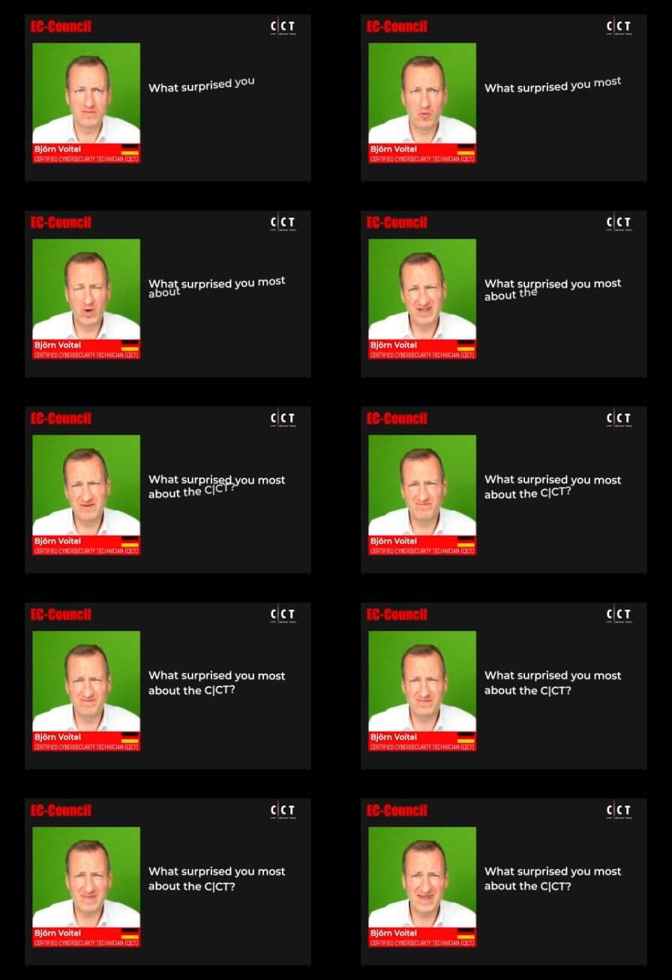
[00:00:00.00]
Well,
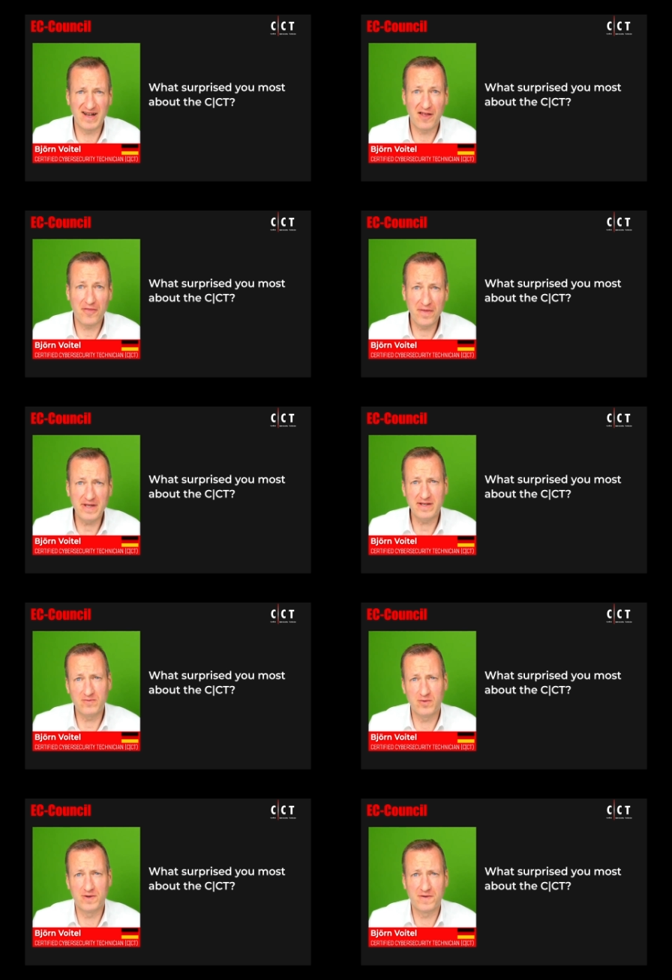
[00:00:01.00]
I think
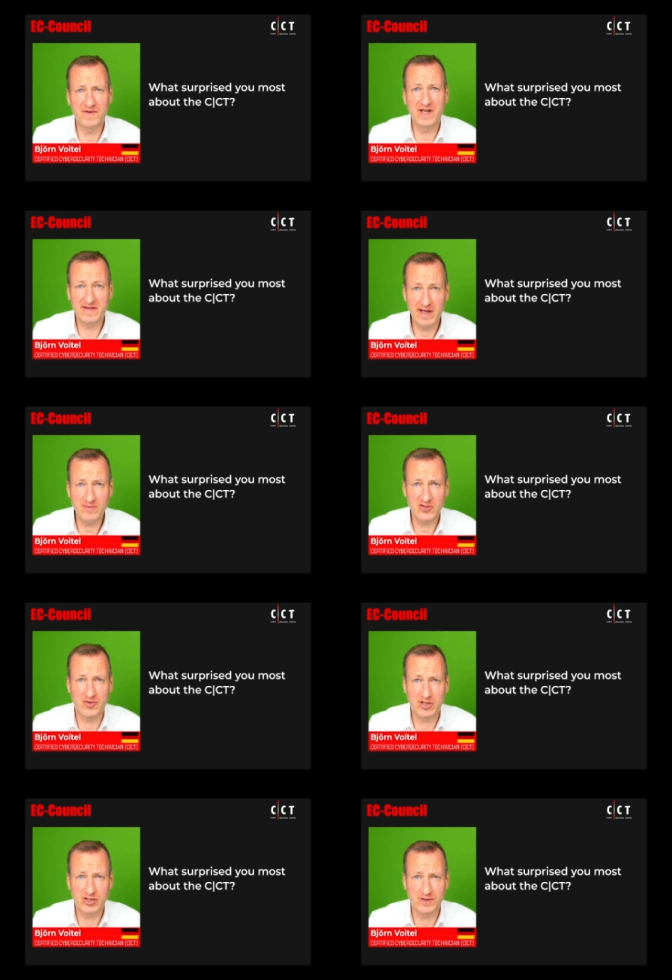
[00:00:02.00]
it was the exam
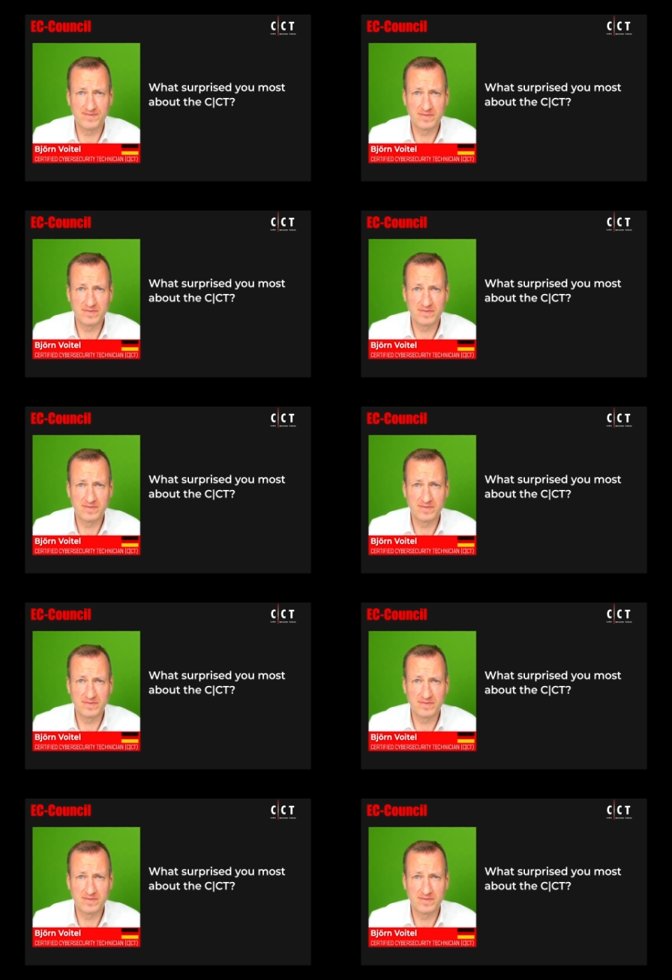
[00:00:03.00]
structure.